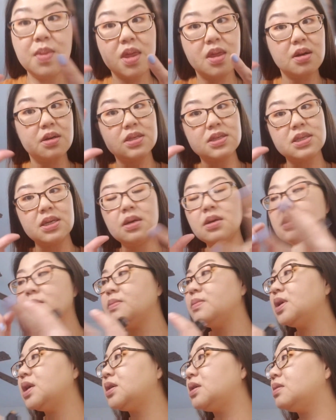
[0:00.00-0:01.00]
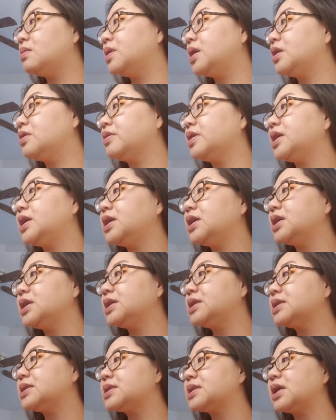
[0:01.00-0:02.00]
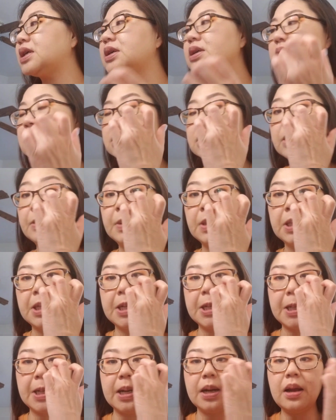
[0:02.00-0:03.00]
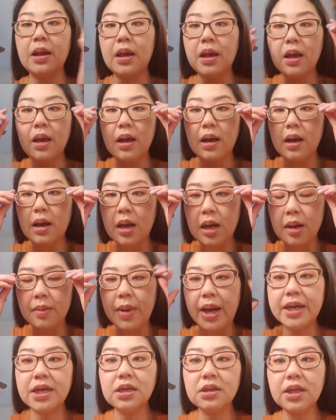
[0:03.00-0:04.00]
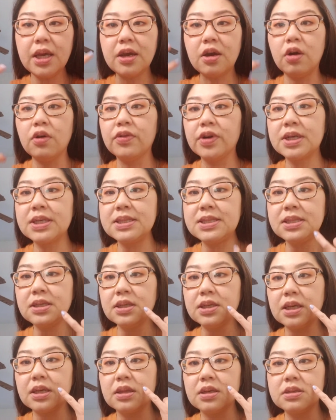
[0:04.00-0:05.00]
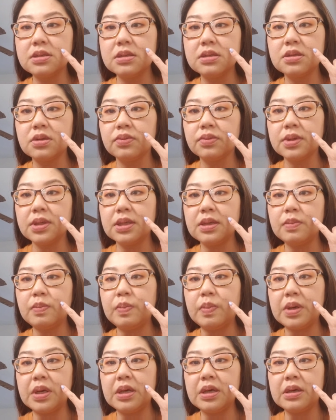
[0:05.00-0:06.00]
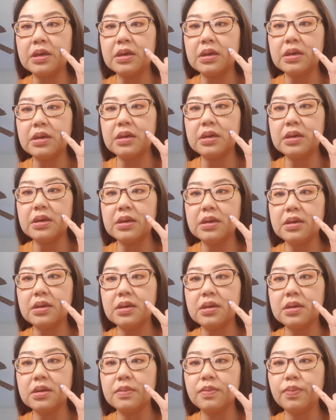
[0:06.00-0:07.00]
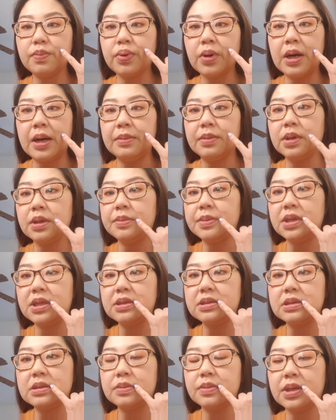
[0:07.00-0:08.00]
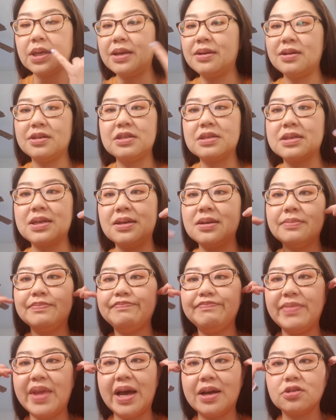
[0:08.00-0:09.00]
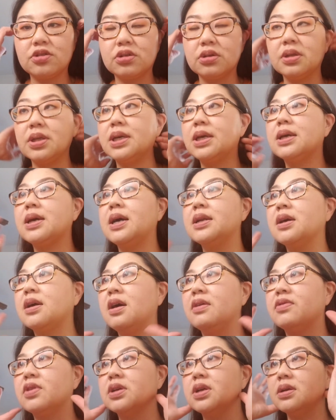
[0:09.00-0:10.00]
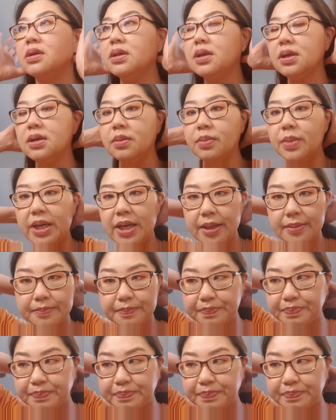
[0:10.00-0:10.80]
there's some, you know, ingredients that are similar. I didn't like over conceal. Like this is a really big problem and this is, and I just kind of naturally kind of covered it a little bit.